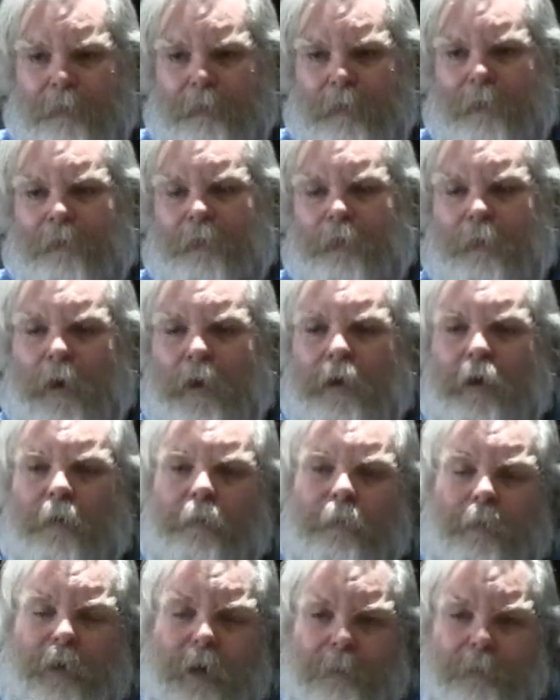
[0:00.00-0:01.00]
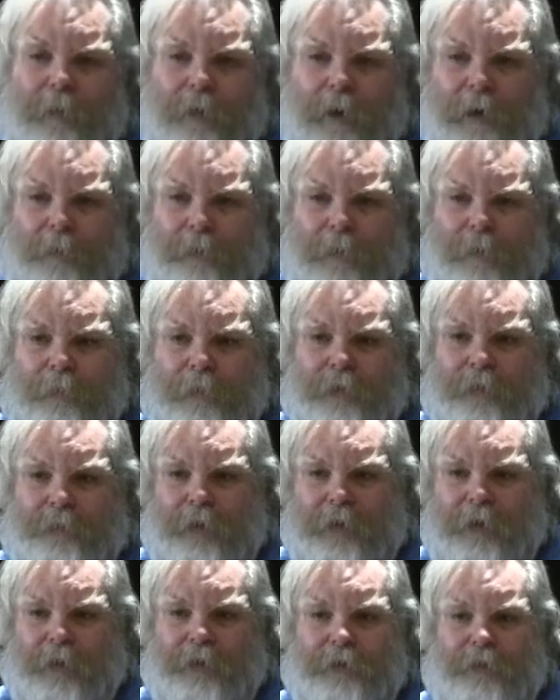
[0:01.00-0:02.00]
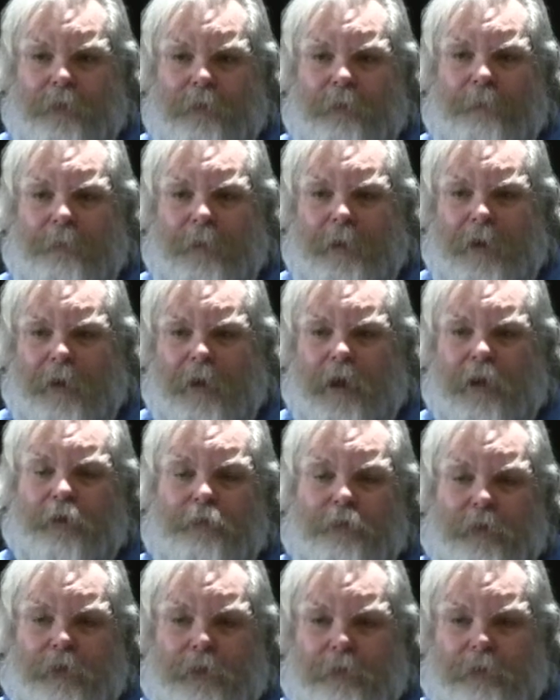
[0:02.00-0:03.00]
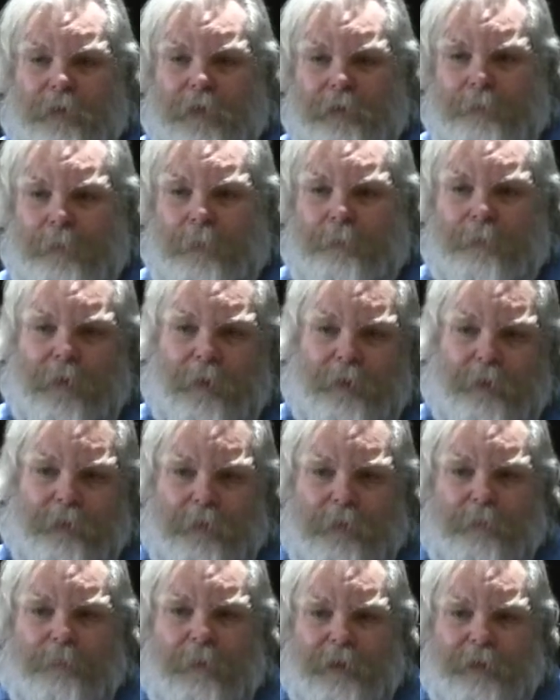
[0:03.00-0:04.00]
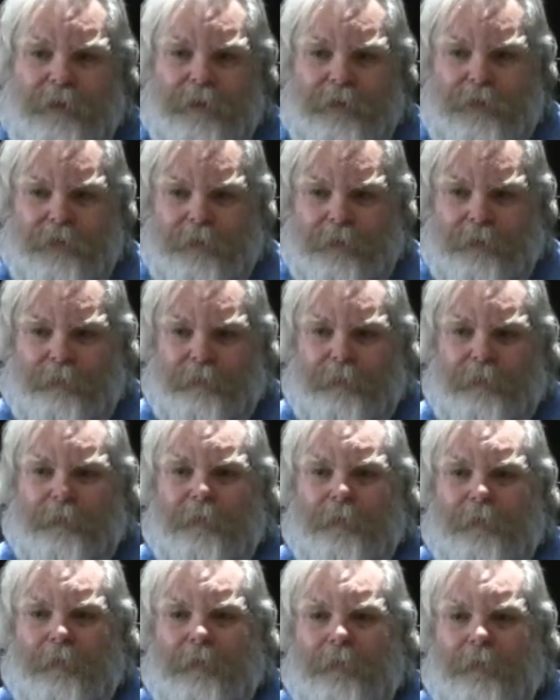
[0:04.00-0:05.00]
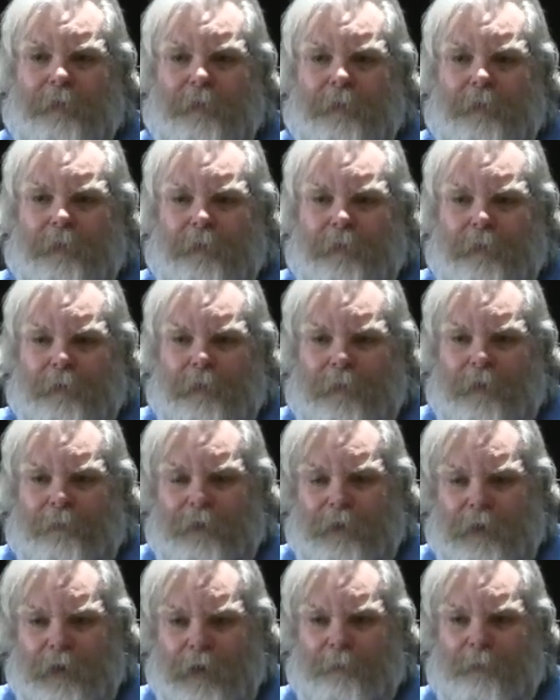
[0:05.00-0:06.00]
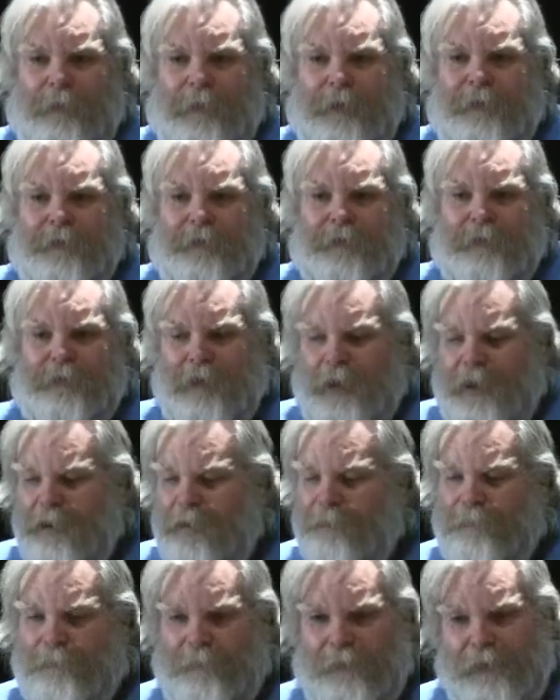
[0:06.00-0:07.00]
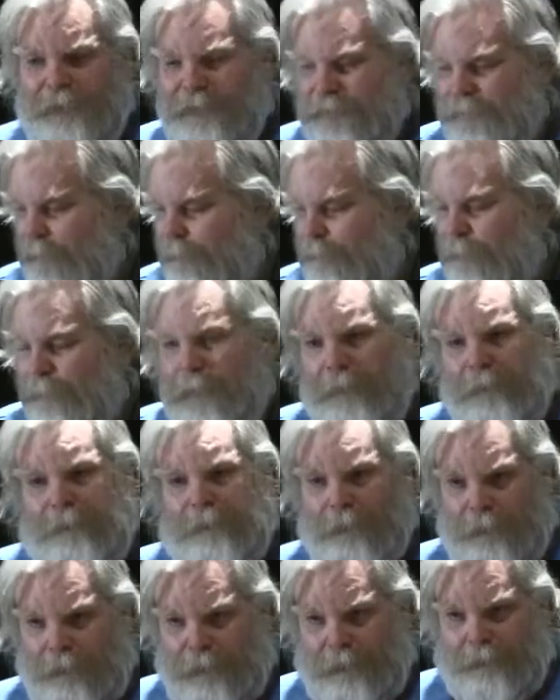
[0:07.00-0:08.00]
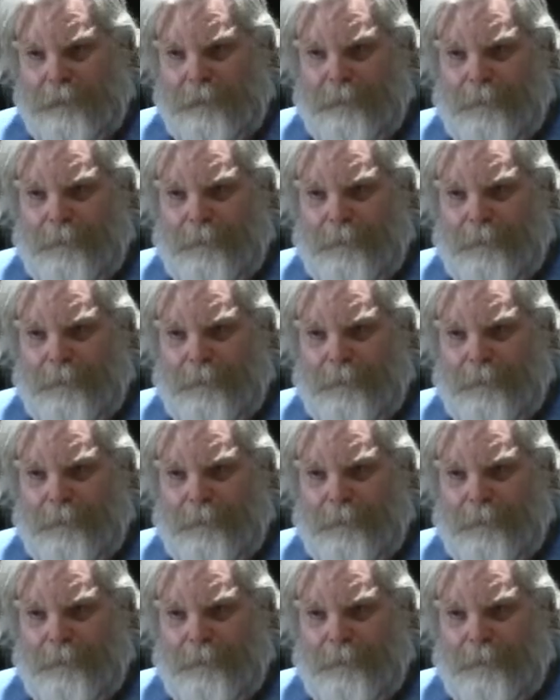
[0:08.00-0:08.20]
But if you want to come to my apartment and be treated as a human being, I'll treat you as my brother or my sister. If you need a place to stay, you're free to sleep on my floor